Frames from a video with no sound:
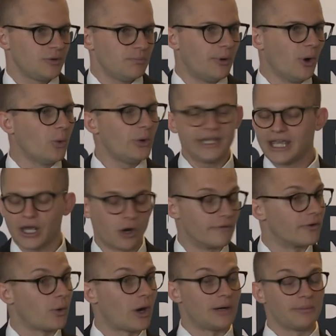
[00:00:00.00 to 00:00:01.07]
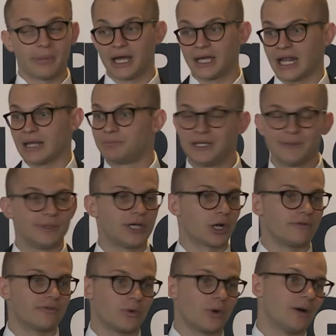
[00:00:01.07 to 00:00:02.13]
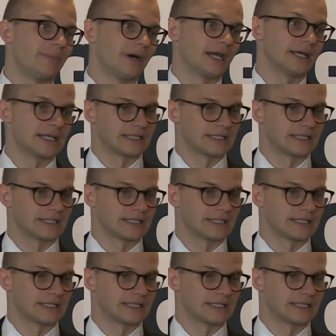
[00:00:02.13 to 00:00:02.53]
but we get overwhelmed by it, and people get overwhelmed by it.